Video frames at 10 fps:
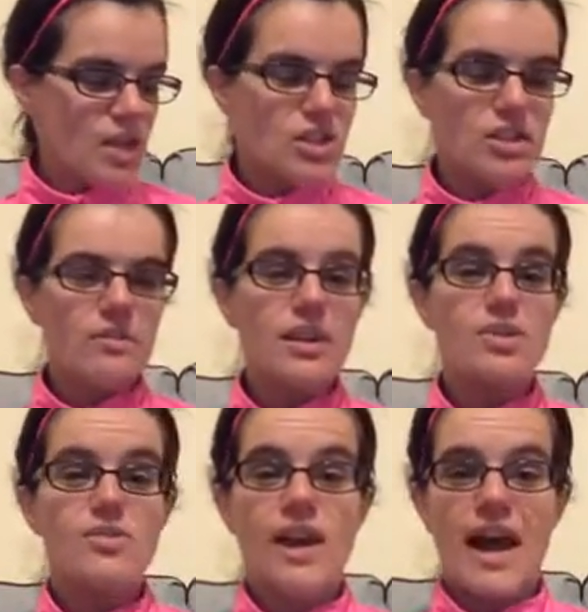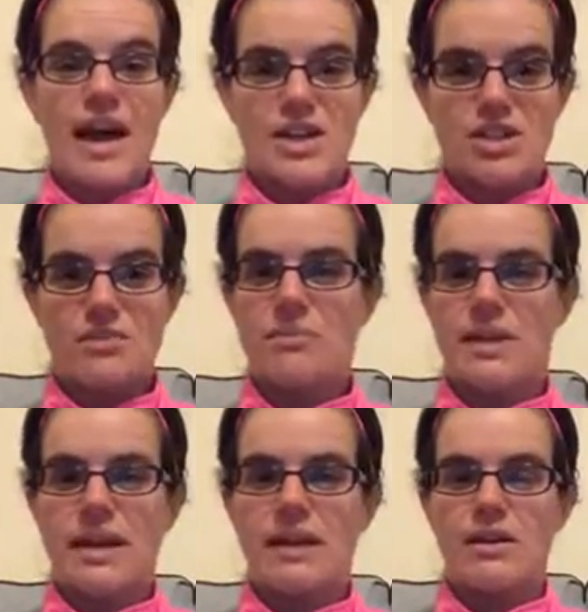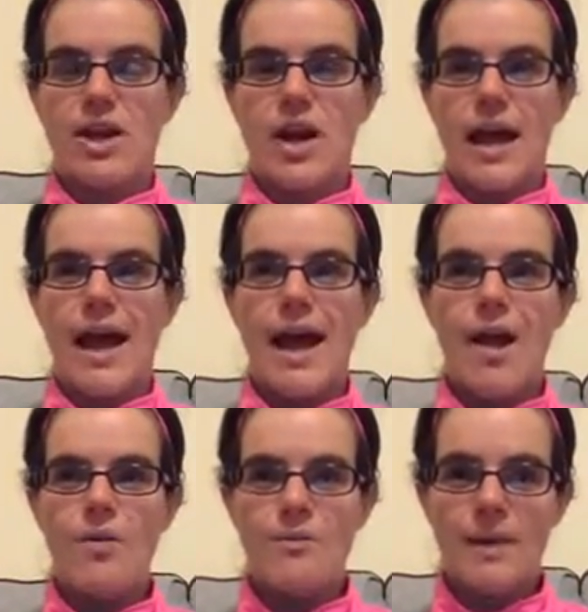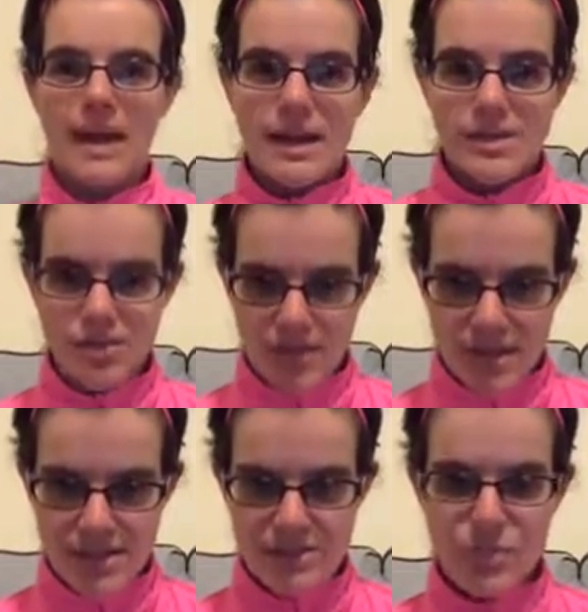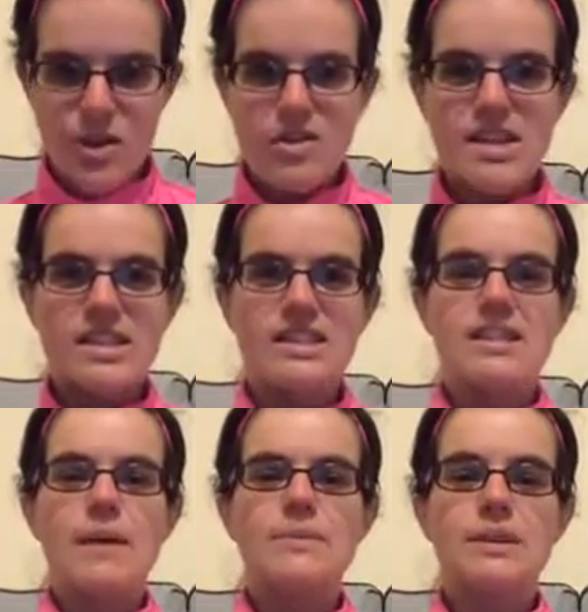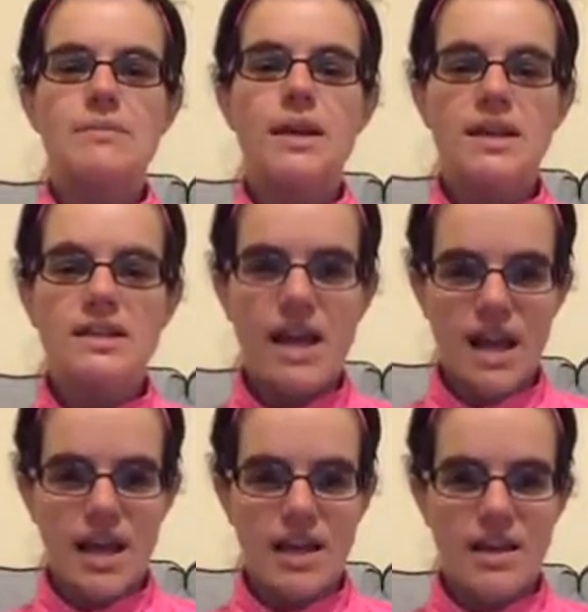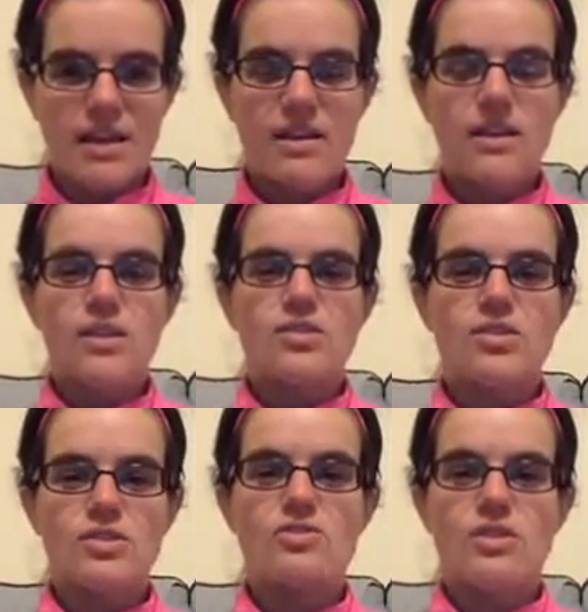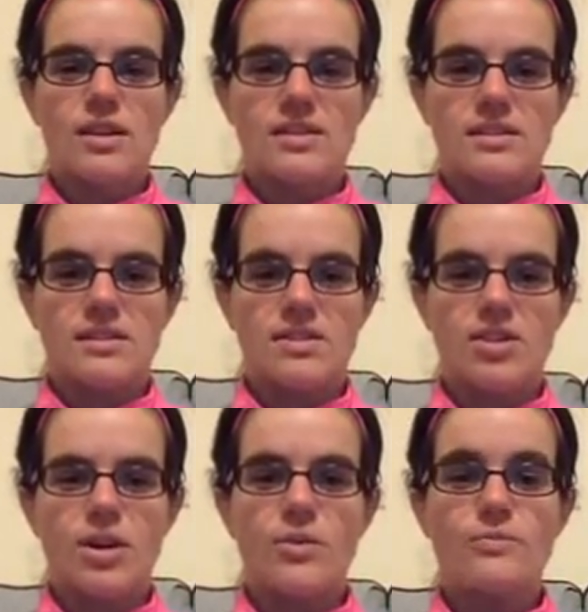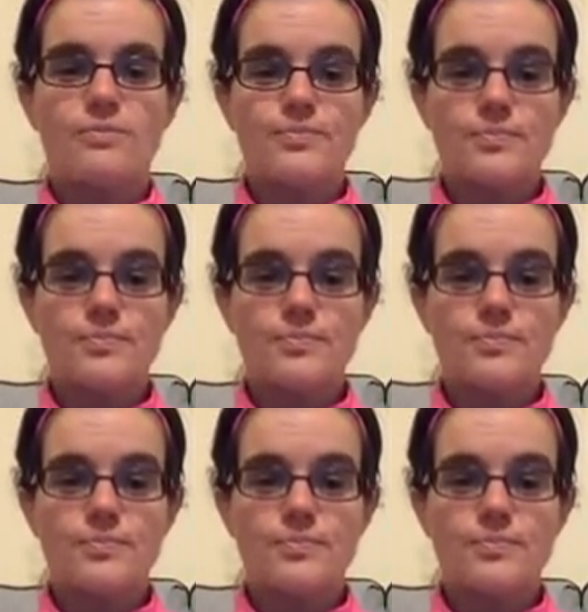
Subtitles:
So then we're going to do our action plan. How am I going to do this? What are the steps I'm going to take to do this? So